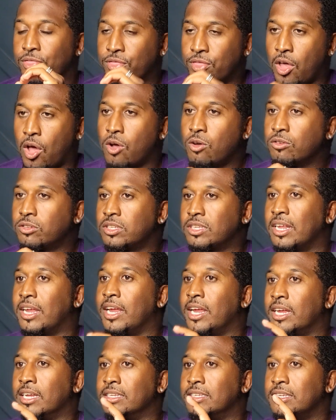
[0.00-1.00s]
those
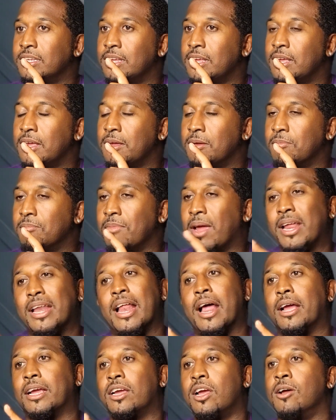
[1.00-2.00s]
things may
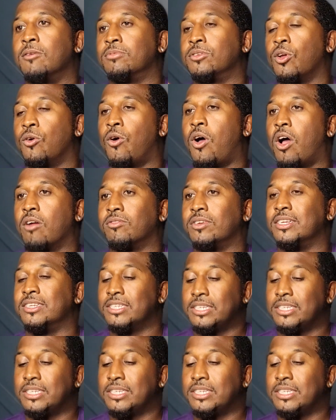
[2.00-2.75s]
not come so often.